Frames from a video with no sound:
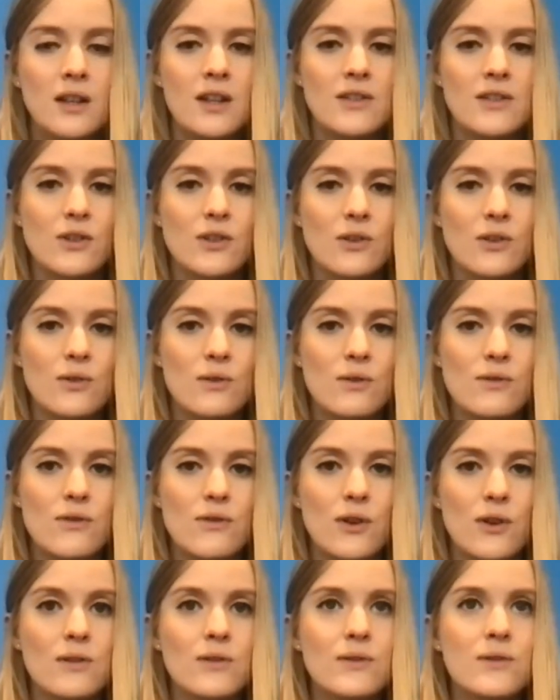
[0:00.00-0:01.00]
So
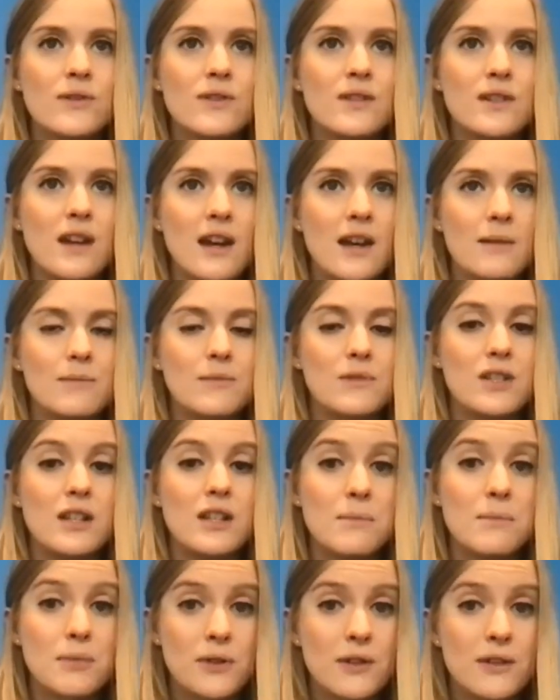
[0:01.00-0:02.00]
those
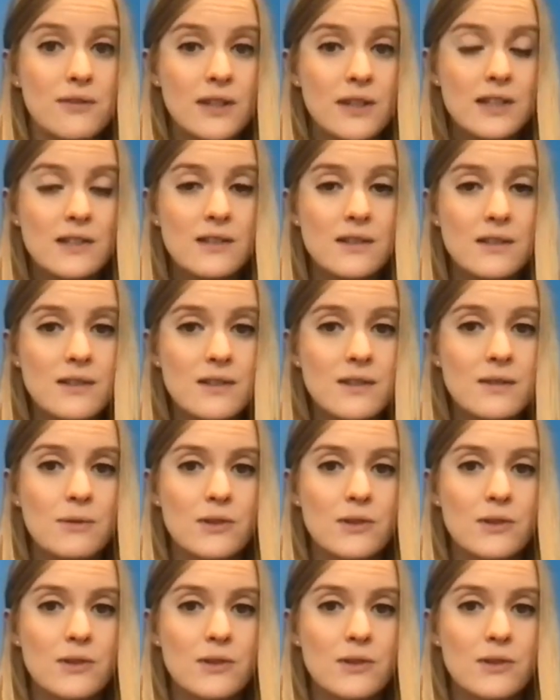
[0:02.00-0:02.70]
temporary visas,